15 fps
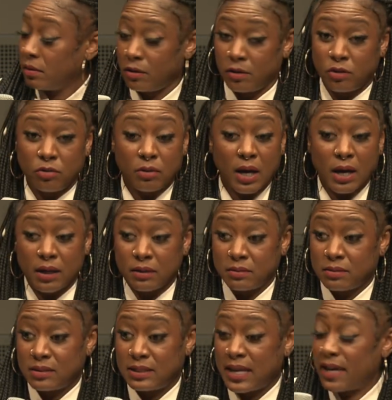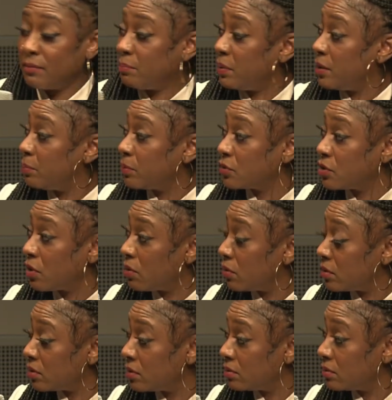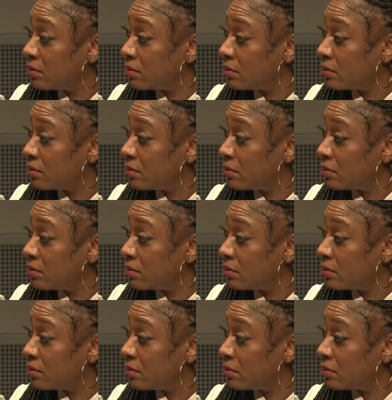You got 10 people total.